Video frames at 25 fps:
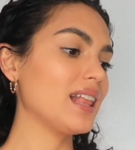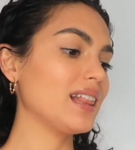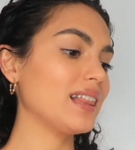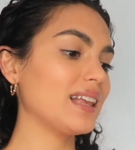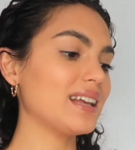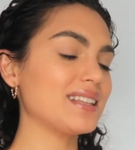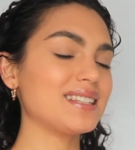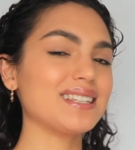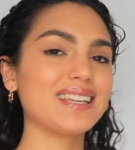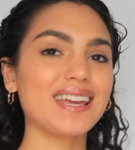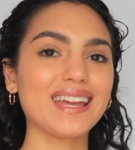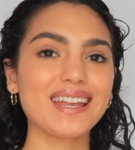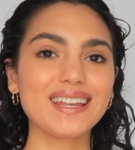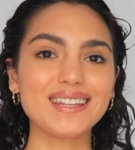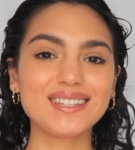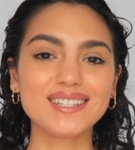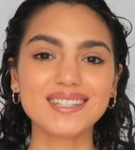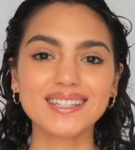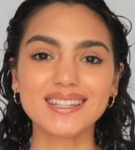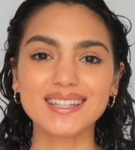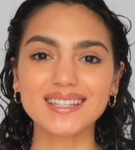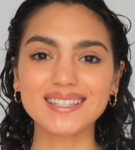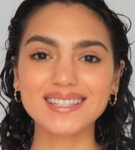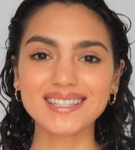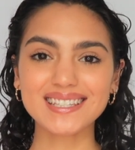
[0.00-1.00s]
Let's get
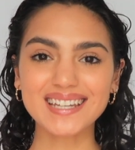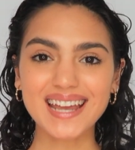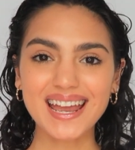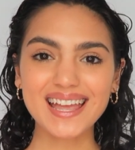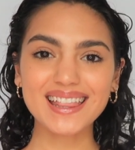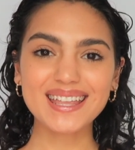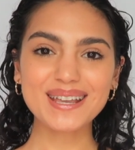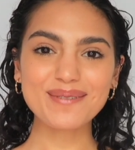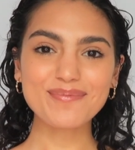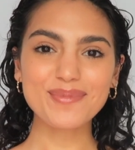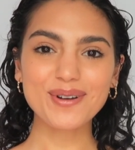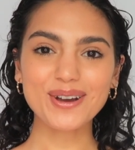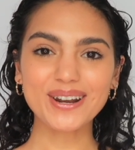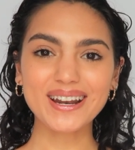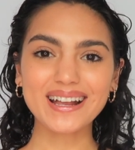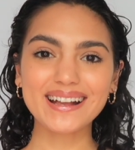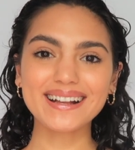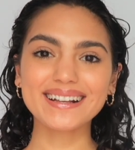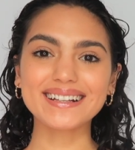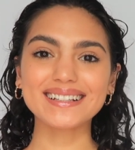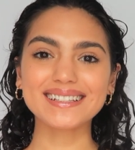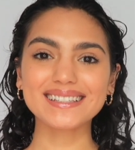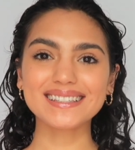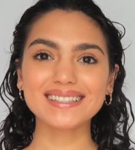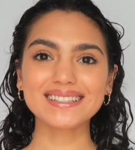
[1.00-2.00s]
into the styling
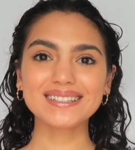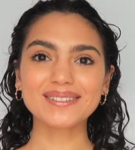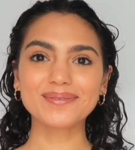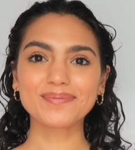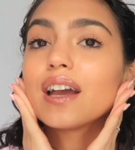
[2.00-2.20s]
products.